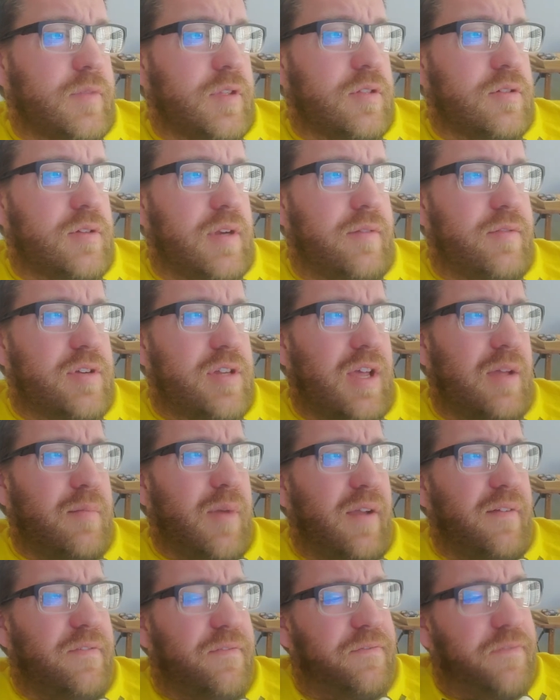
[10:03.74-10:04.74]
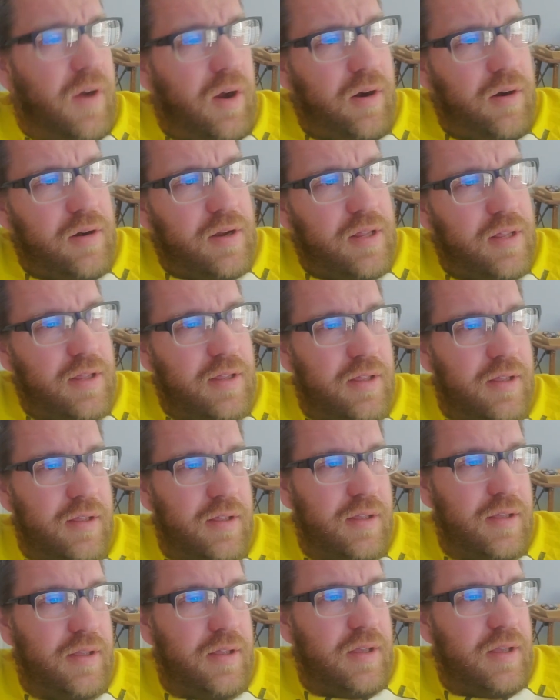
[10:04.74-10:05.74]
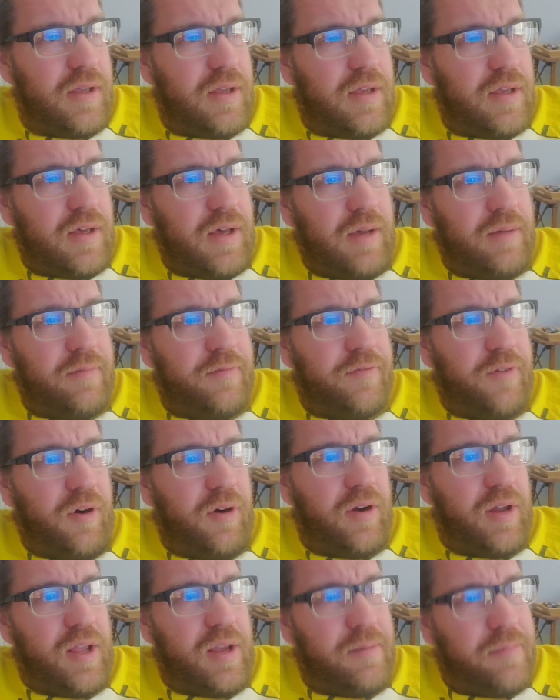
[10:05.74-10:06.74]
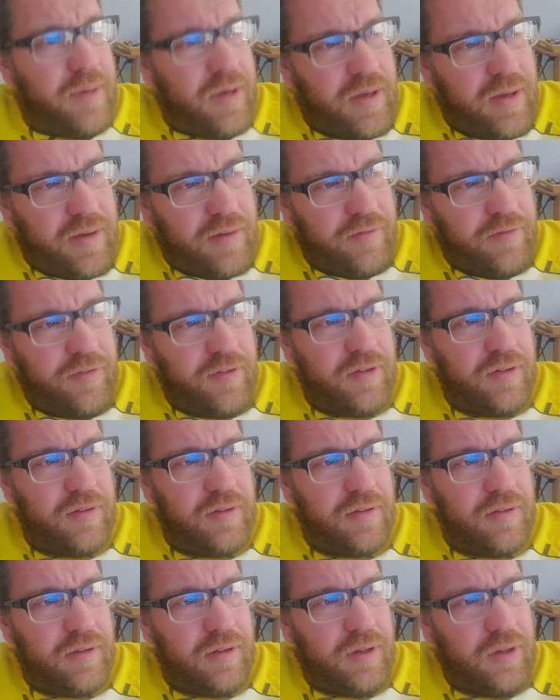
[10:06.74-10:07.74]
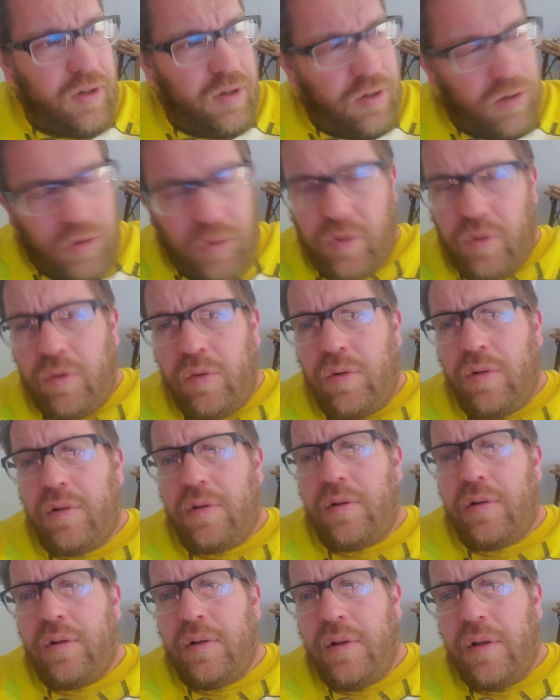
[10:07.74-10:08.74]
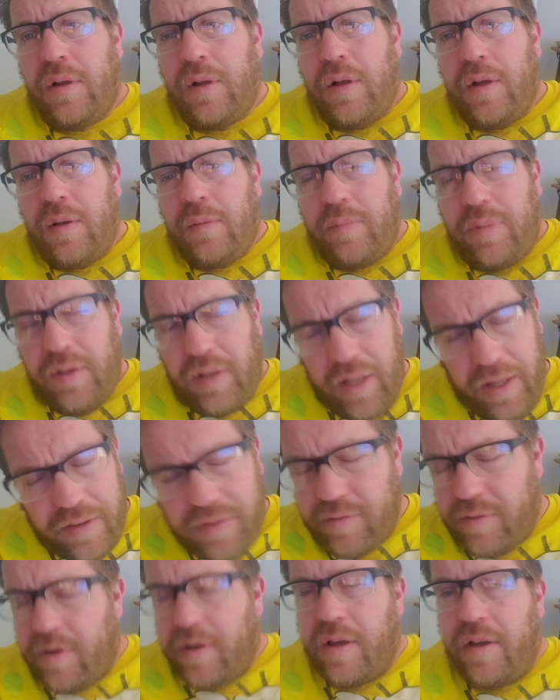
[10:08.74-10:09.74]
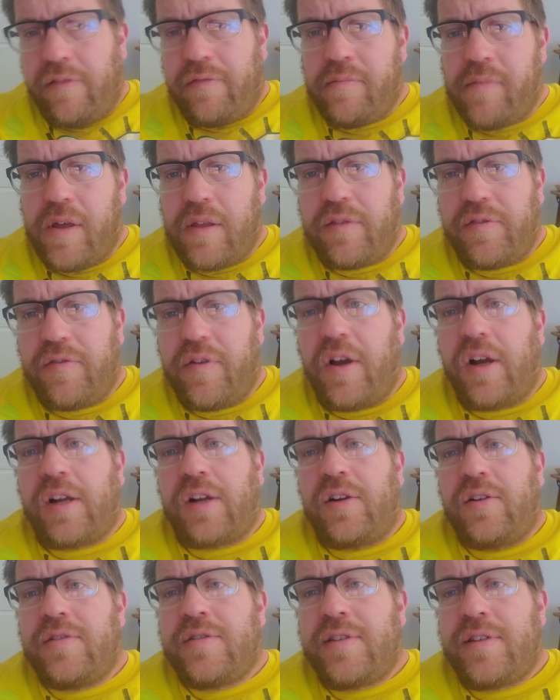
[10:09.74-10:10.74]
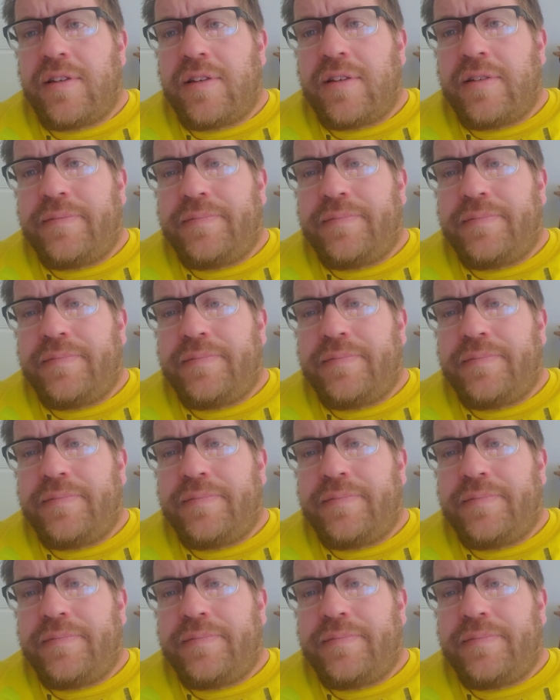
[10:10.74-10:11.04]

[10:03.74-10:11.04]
So every time I fart, I'm farting above a whole plethora of motherfuckers.